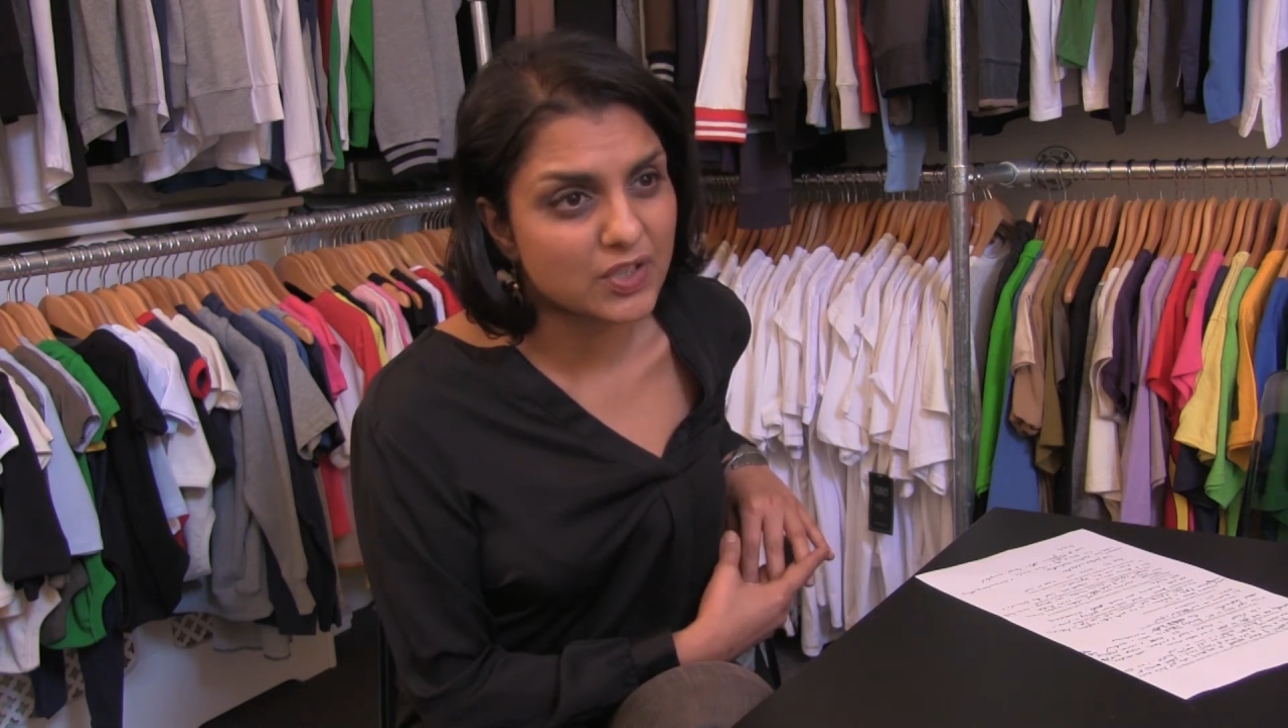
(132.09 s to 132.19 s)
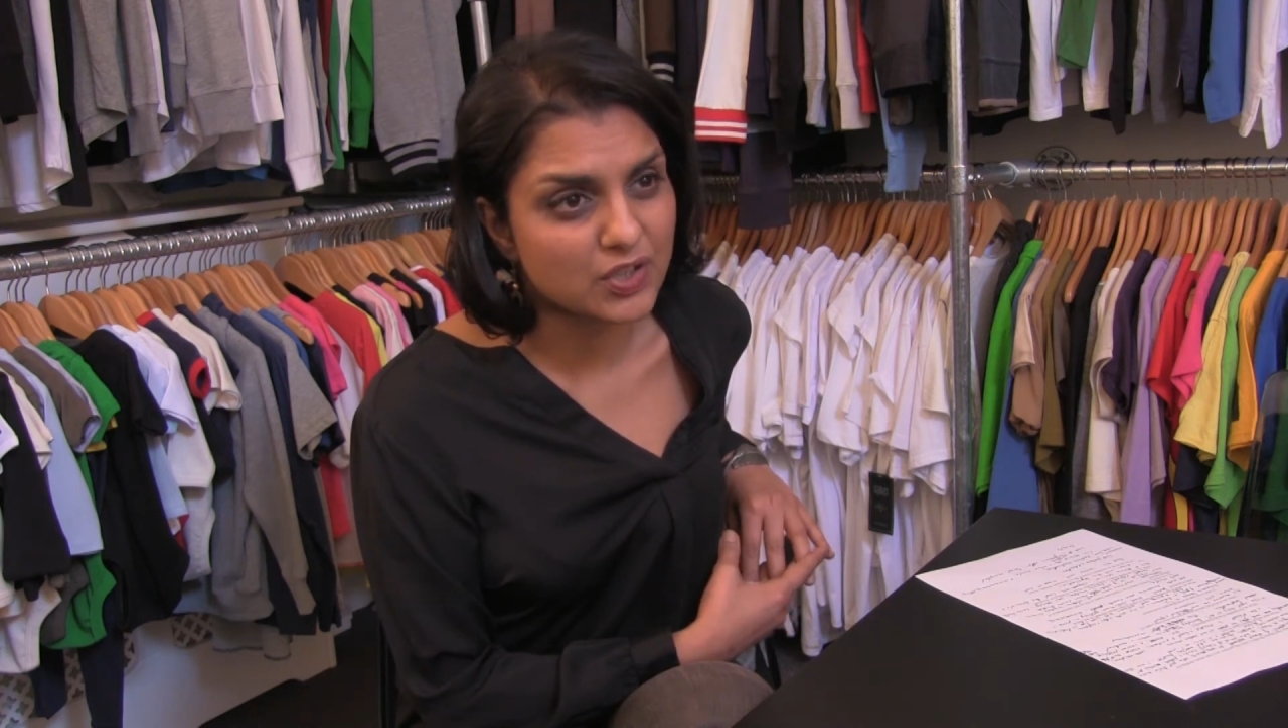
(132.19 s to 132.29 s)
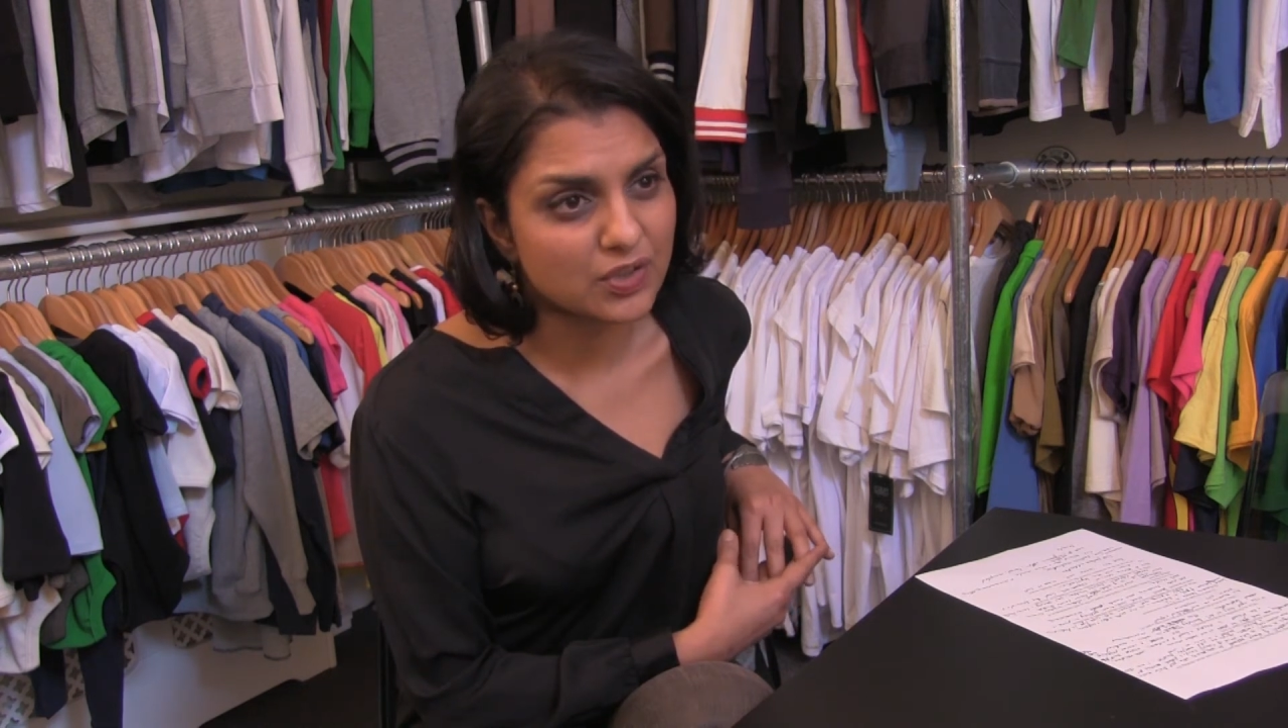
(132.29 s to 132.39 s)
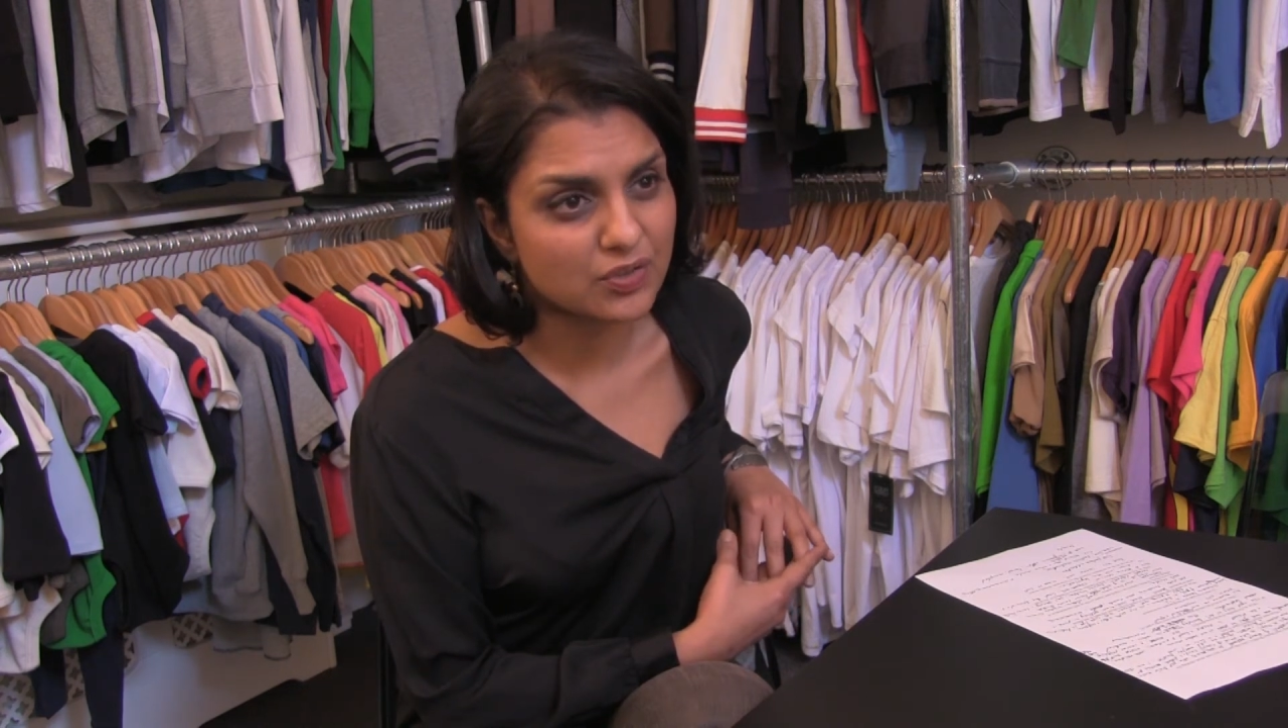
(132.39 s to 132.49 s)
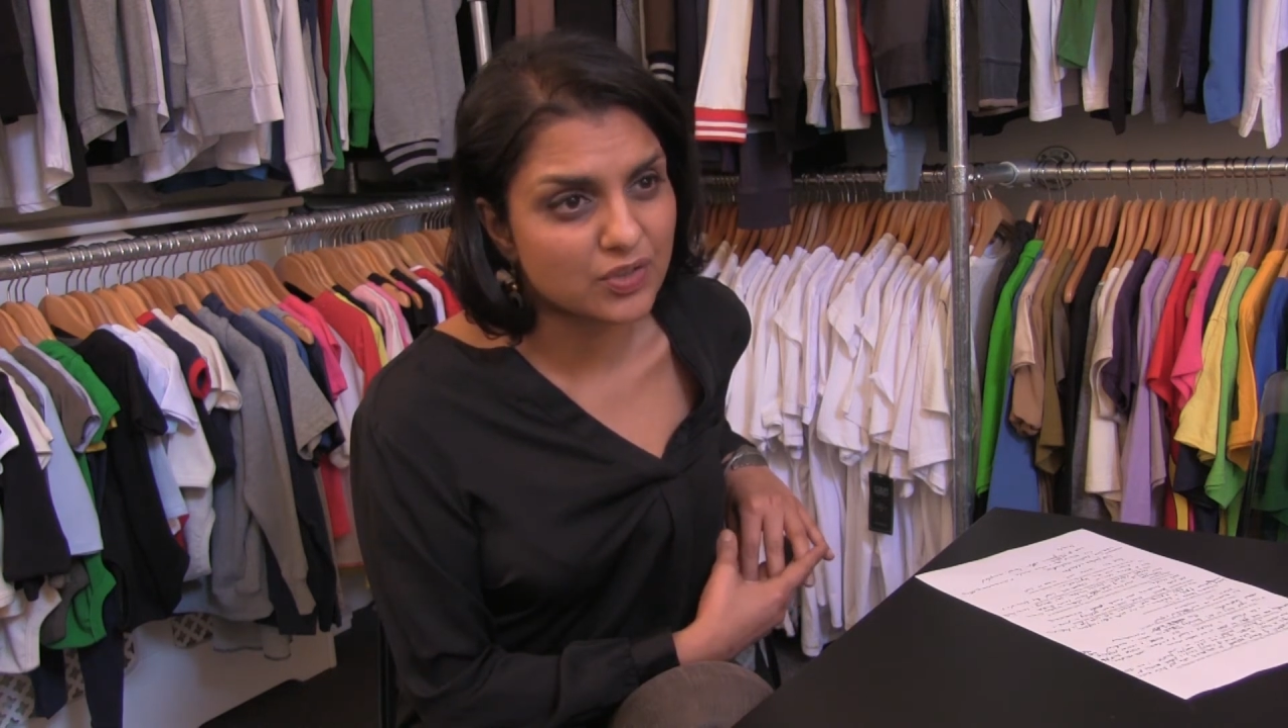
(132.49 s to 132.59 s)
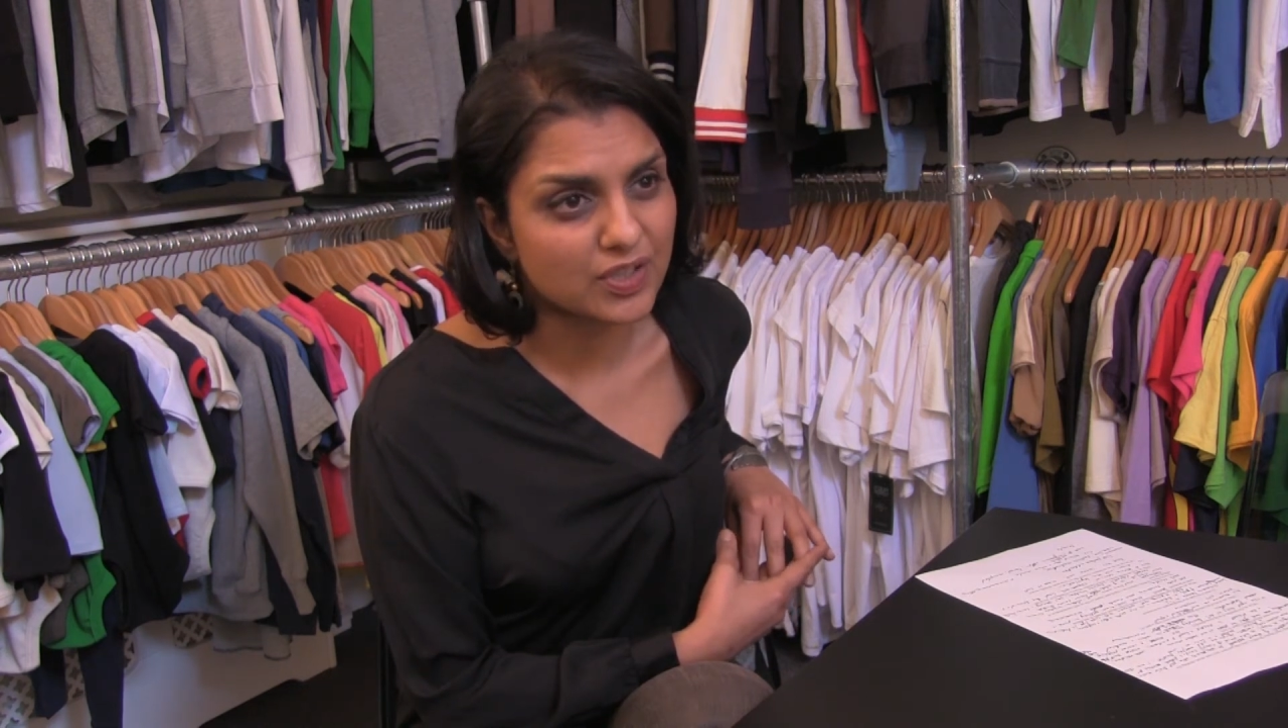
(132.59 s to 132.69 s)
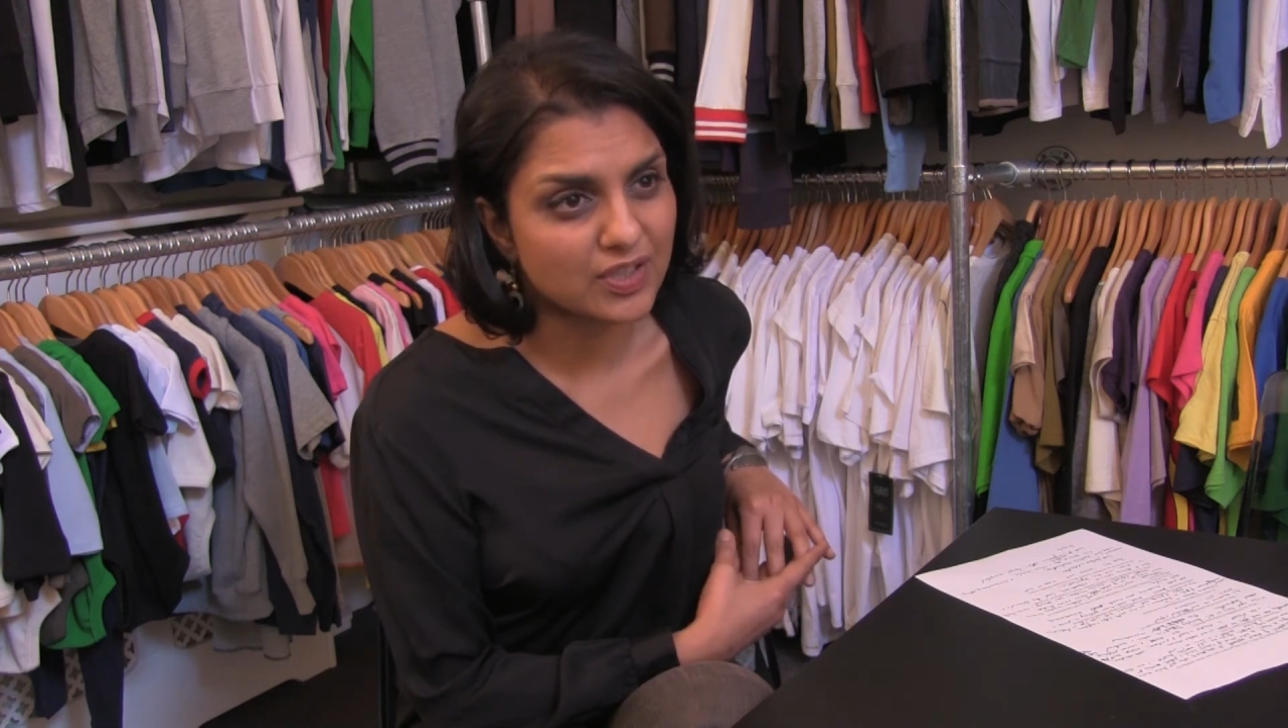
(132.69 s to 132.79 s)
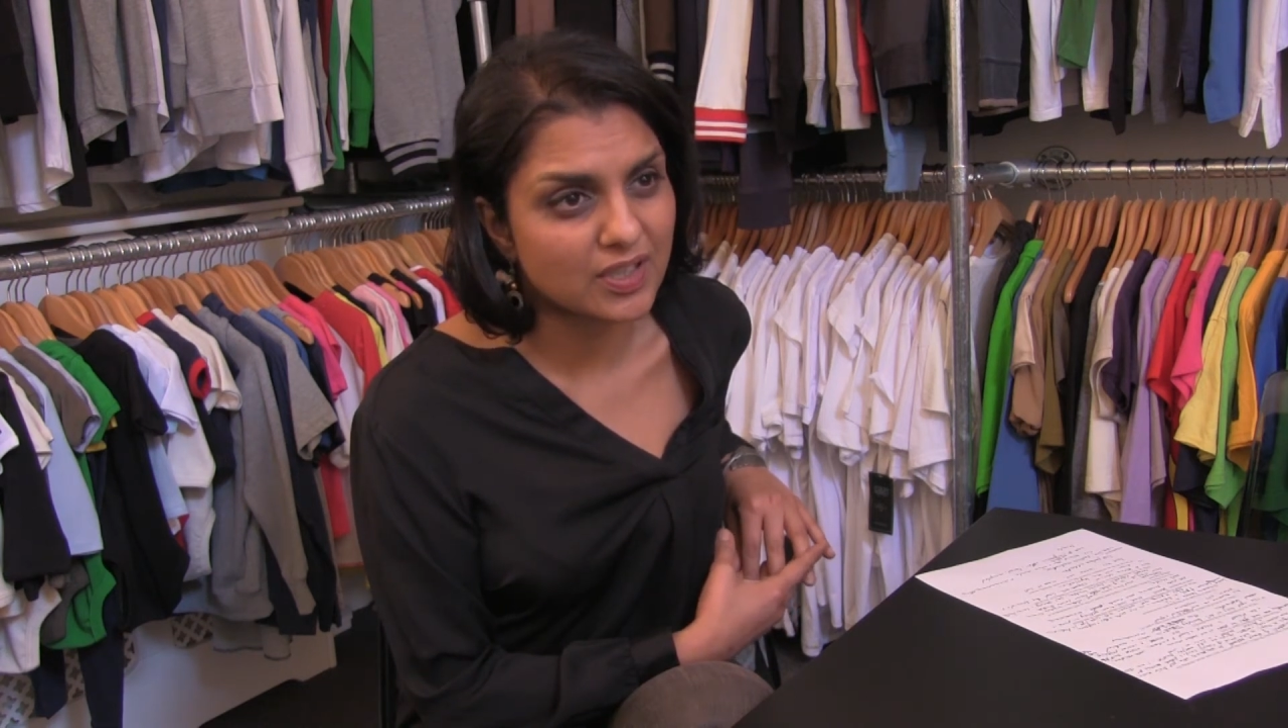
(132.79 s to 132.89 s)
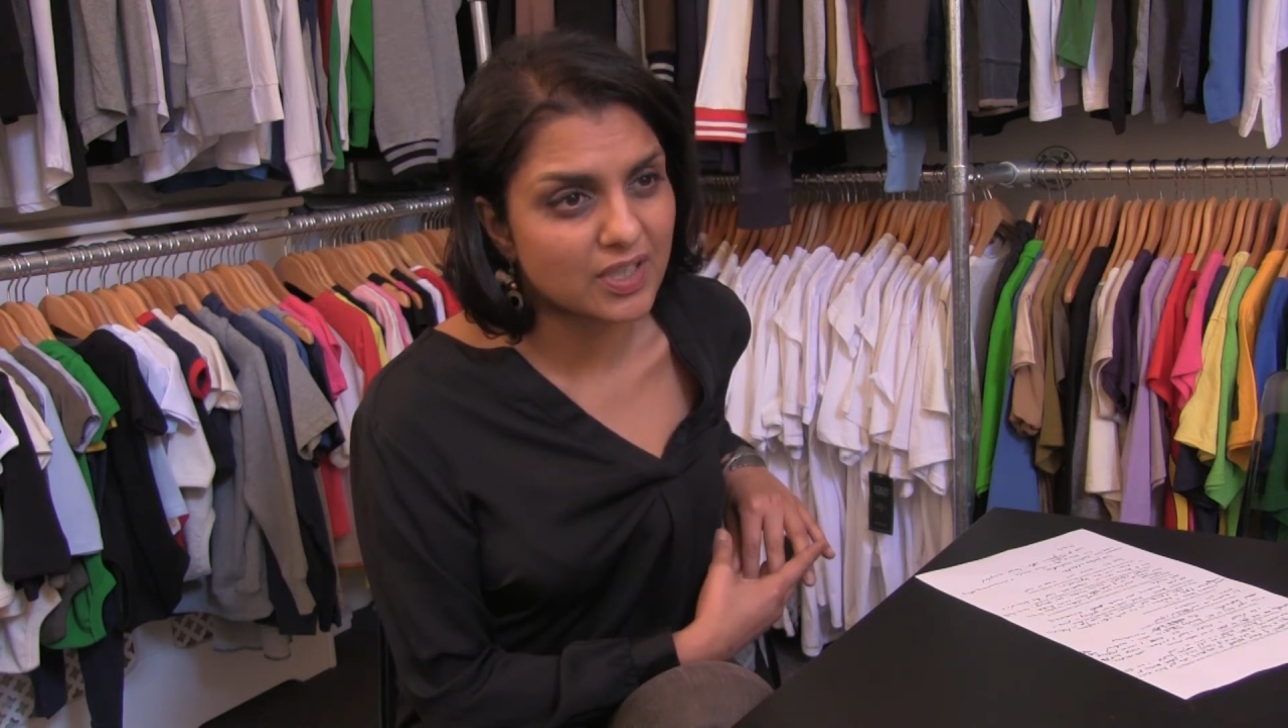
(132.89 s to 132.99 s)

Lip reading: children